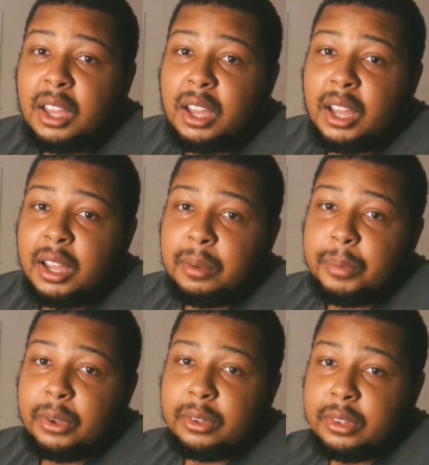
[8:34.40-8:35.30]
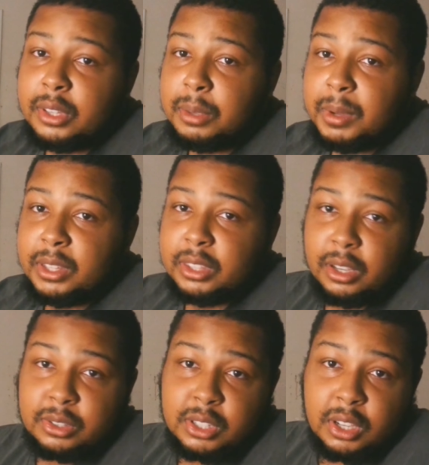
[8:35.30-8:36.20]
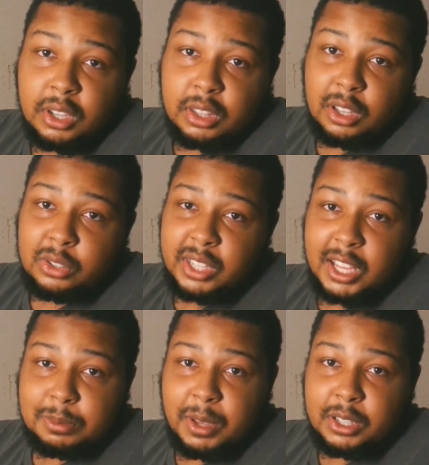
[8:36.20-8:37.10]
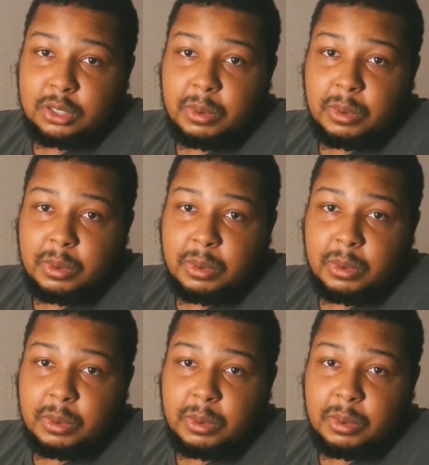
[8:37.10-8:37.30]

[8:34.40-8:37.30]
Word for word: But there's those aspects.